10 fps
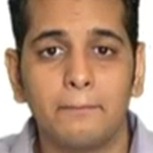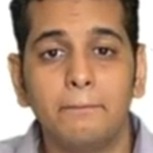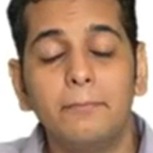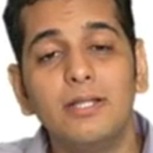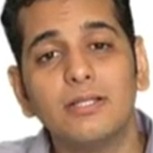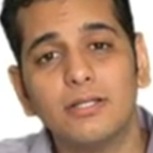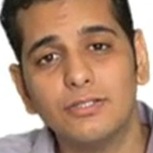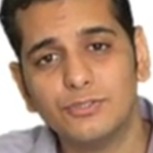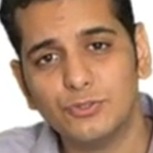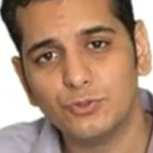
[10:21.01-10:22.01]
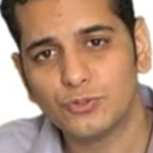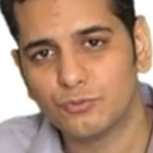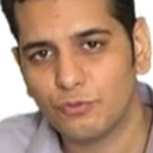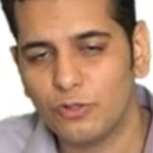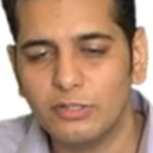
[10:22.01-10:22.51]
Milk is used
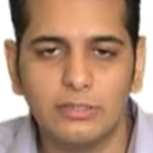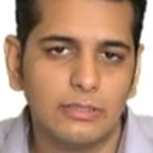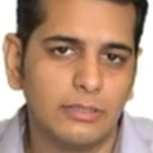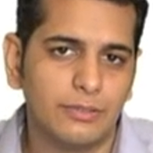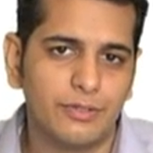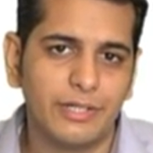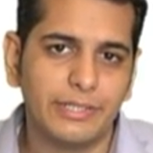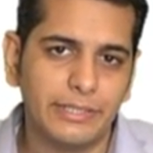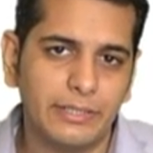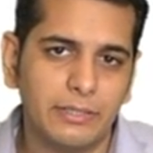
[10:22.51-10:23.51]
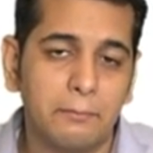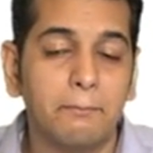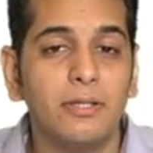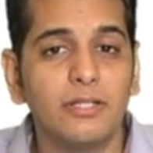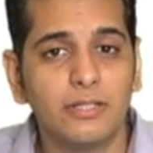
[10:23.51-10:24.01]
for drinking,
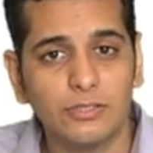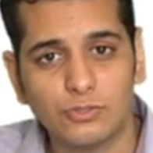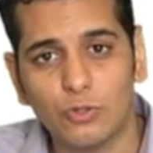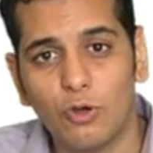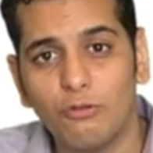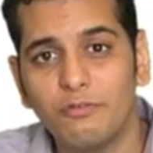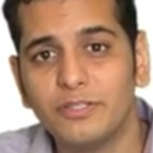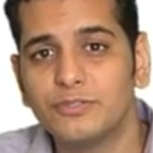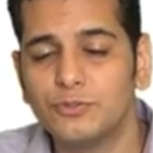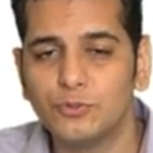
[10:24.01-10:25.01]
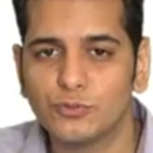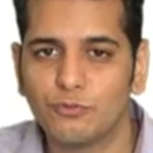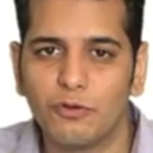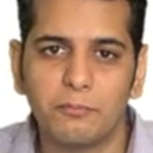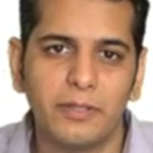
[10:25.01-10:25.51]
milk is always used
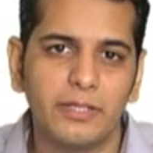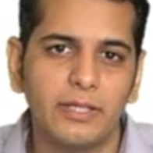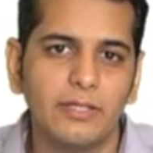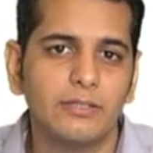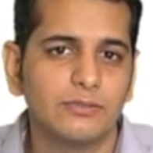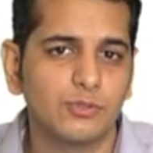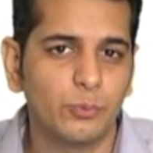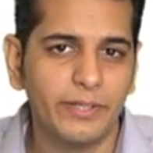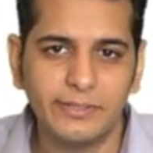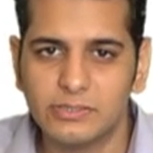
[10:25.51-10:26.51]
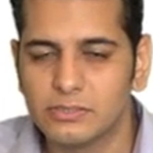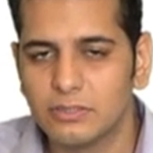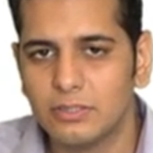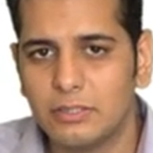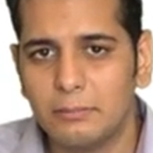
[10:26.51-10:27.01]
for making sweets,
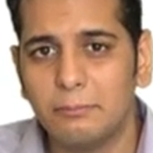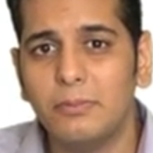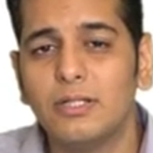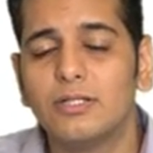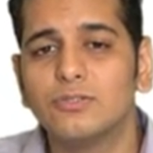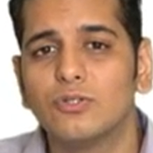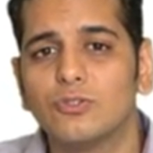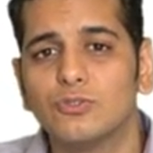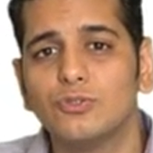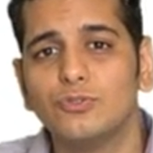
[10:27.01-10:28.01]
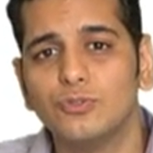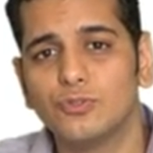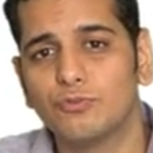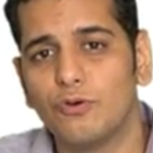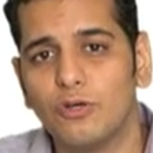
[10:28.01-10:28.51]
milk is also
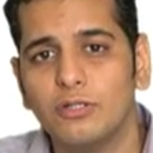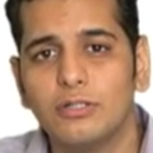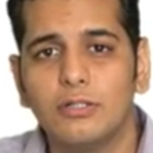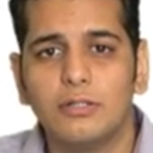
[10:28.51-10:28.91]
used for